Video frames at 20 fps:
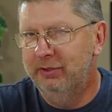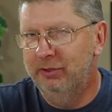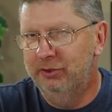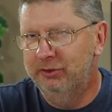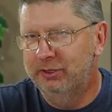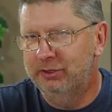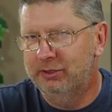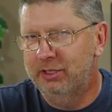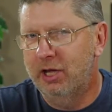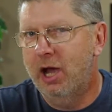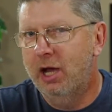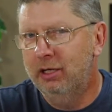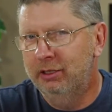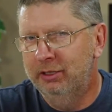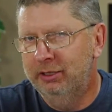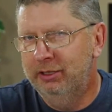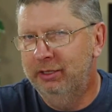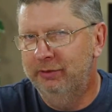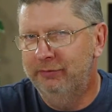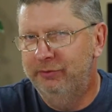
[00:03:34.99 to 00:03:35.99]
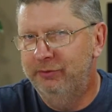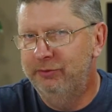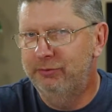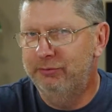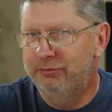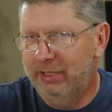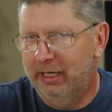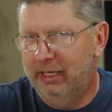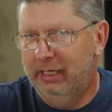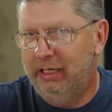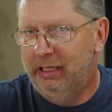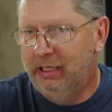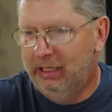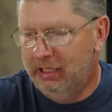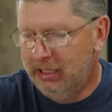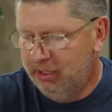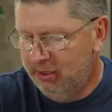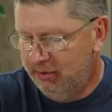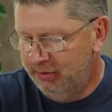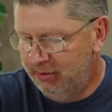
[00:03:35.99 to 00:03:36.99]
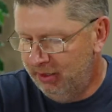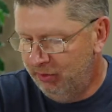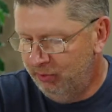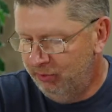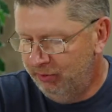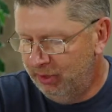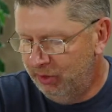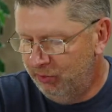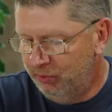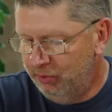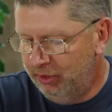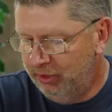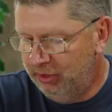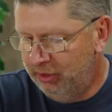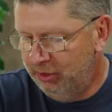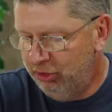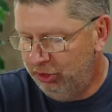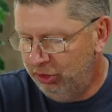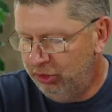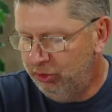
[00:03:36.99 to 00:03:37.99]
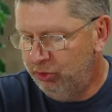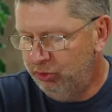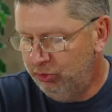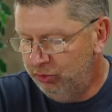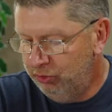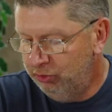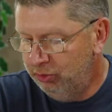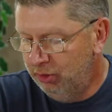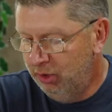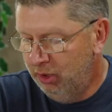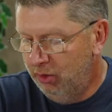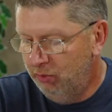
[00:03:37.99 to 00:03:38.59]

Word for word: There's this cognitive trick that that we can use